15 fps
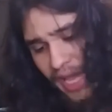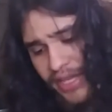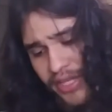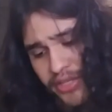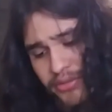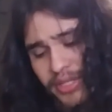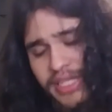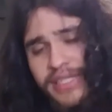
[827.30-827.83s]
I would
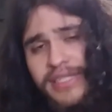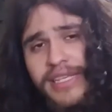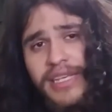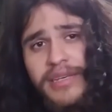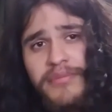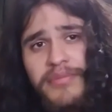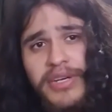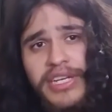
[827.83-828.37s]
let you
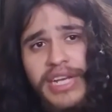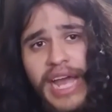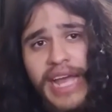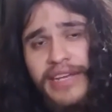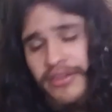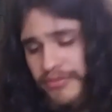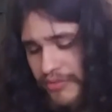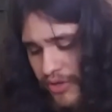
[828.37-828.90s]
listen,
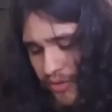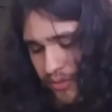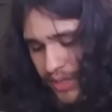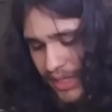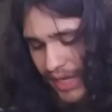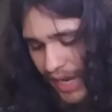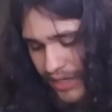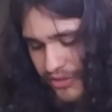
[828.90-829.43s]
but I
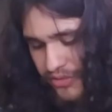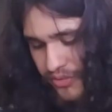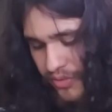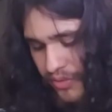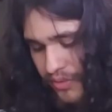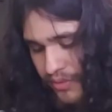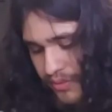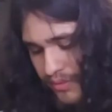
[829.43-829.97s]
don't own an
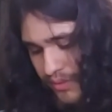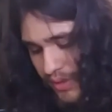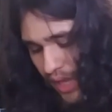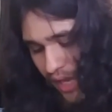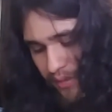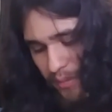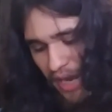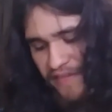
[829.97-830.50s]

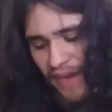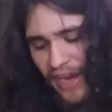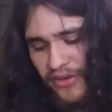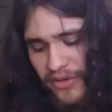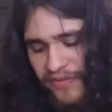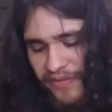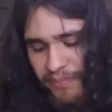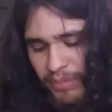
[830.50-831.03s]
actual like
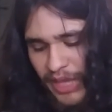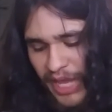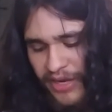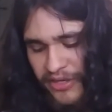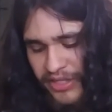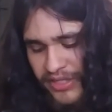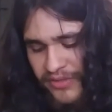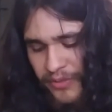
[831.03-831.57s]
my vinyl
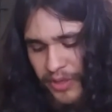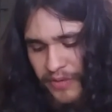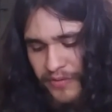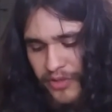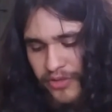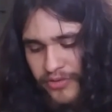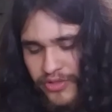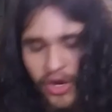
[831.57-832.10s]
player
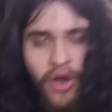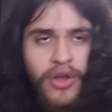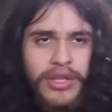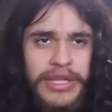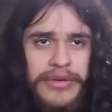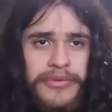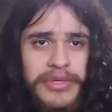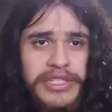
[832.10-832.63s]
is one of
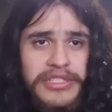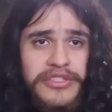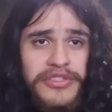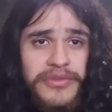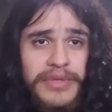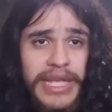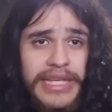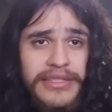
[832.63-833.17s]
those
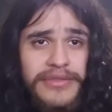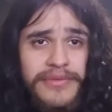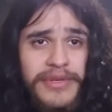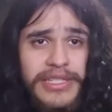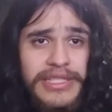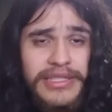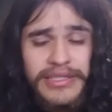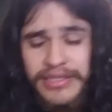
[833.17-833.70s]
all-in-one
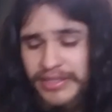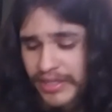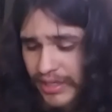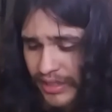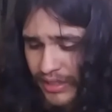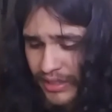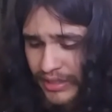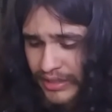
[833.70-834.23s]
suitcase
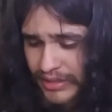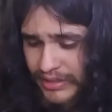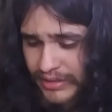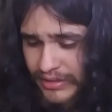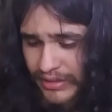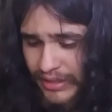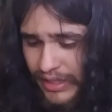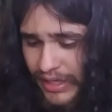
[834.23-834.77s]
ones,
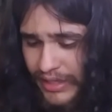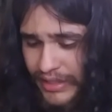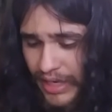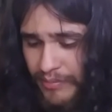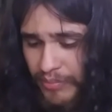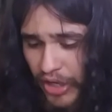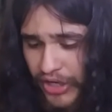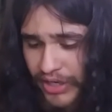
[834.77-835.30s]

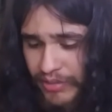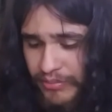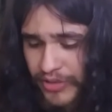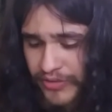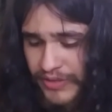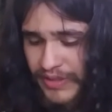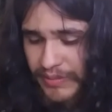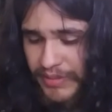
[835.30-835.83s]
and I
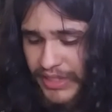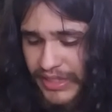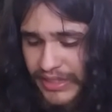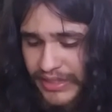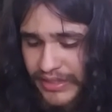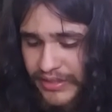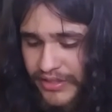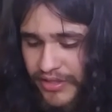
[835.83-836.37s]
bought it
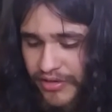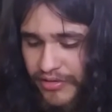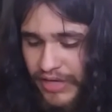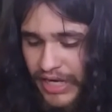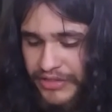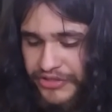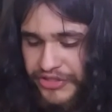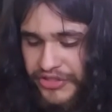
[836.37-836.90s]
mostly because
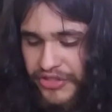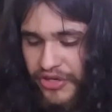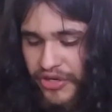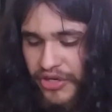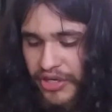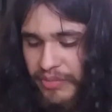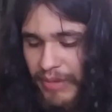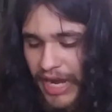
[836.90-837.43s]
you know I
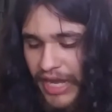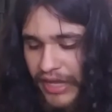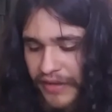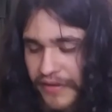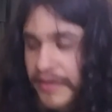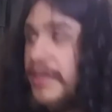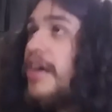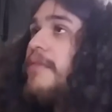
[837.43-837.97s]
just hook
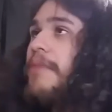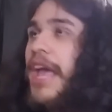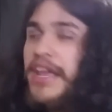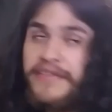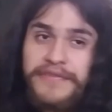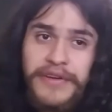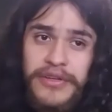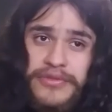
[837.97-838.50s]
my
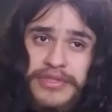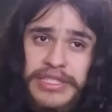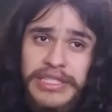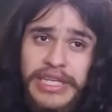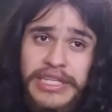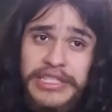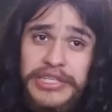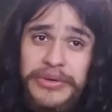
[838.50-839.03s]
um,
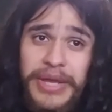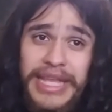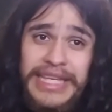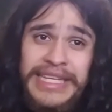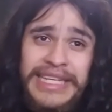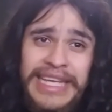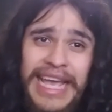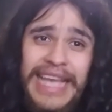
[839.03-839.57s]
headphones
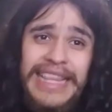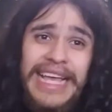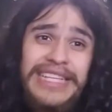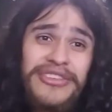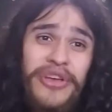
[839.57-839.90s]
into it,